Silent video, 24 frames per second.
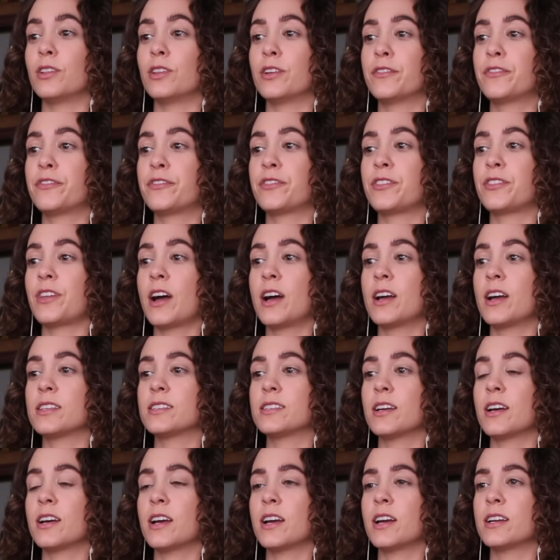
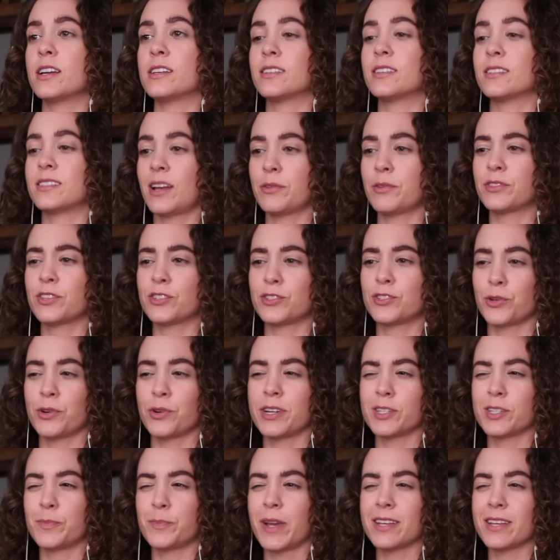Lufthansa heist. Is that what the
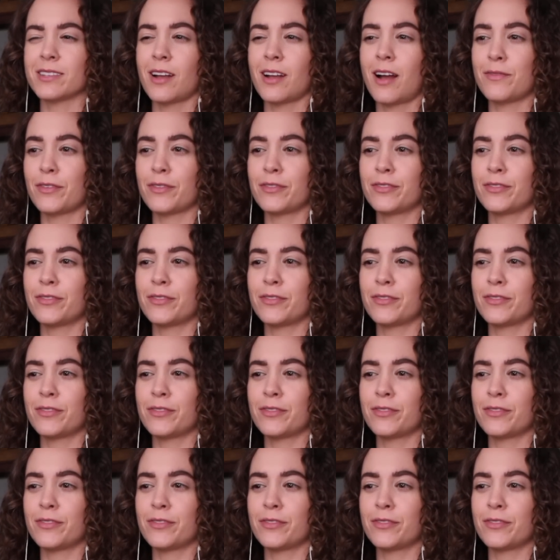story is based off